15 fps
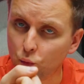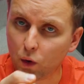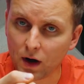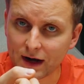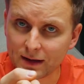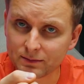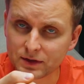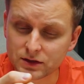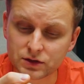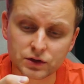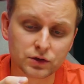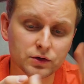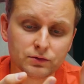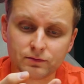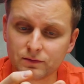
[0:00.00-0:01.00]
1
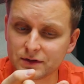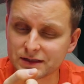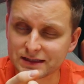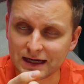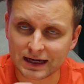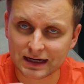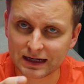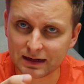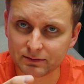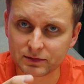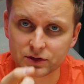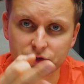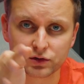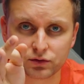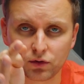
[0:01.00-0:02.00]
M.2, second
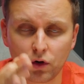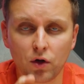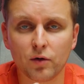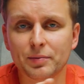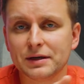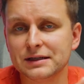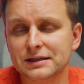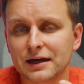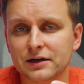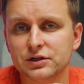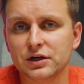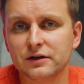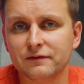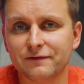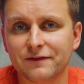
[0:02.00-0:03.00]
M.2, all PCIe
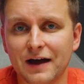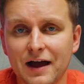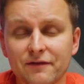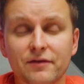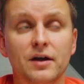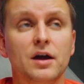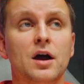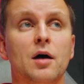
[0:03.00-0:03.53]
Gen 5,